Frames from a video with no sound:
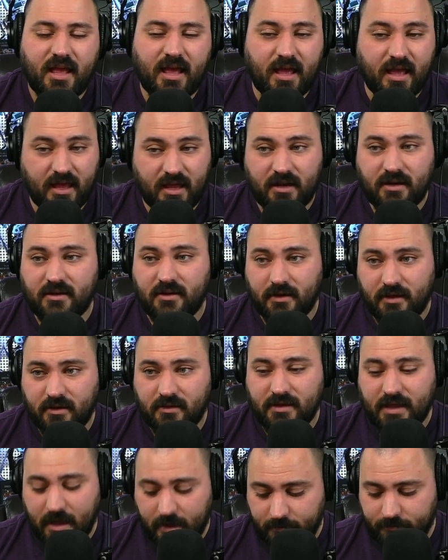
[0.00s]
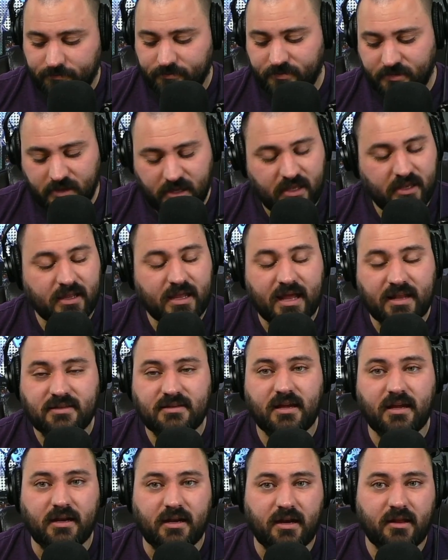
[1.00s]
And uh, yeah, it got done.